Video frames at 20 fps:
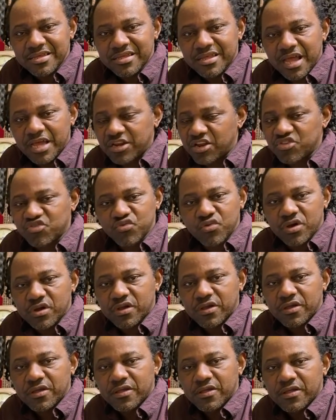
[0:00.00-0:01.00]
I'm a
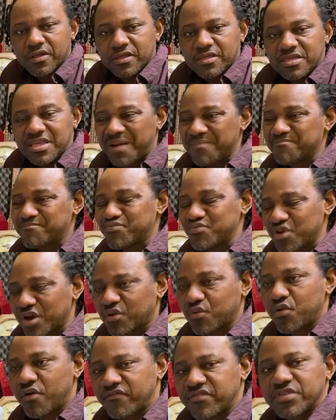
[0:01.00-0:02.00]
joke. We
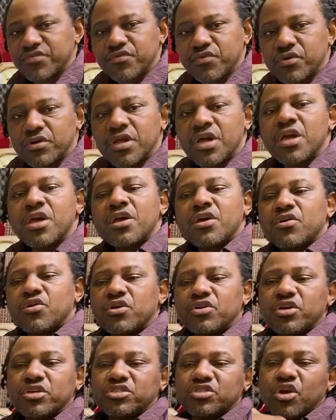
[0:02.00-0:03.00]
break COVID rule.
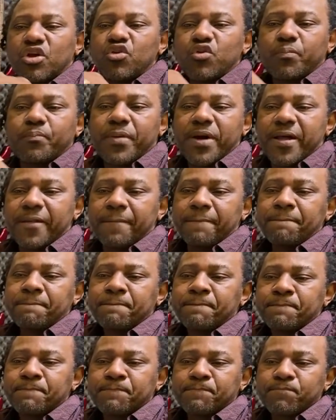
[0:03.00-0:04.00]
Go just go look on
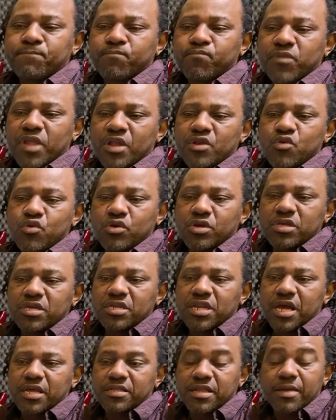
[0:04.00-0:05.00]
look
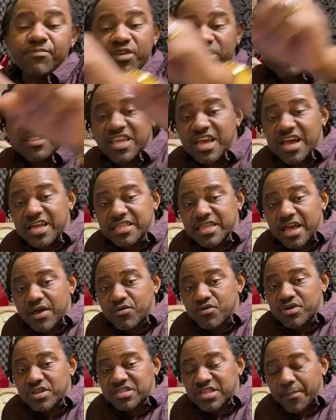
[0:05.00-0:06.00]
you know them just charge
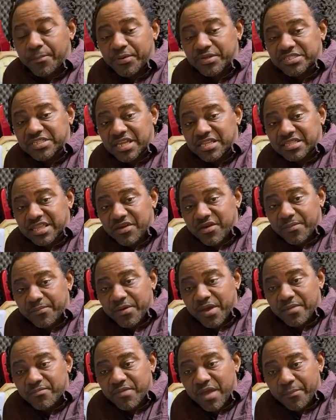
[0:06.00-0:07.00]
our a president
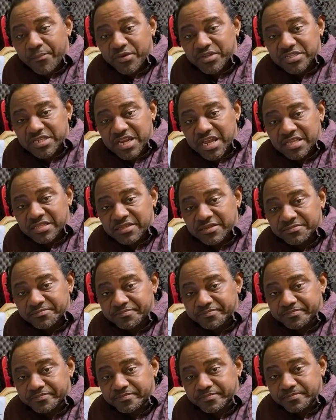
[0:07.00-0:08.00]
a, a president
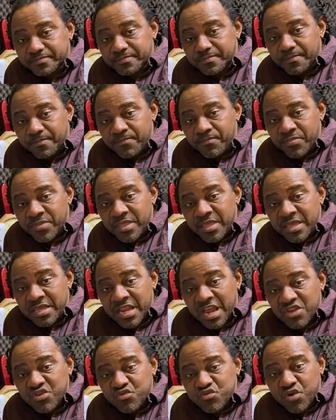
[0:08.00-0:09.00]
in
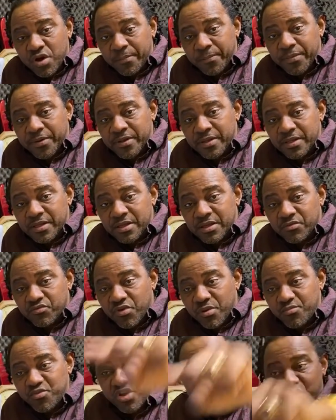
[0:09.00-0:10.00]
Europe.
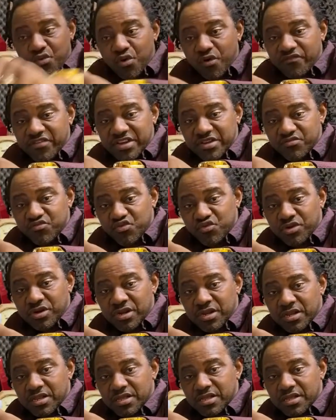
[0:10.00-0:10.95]
We break COVID rule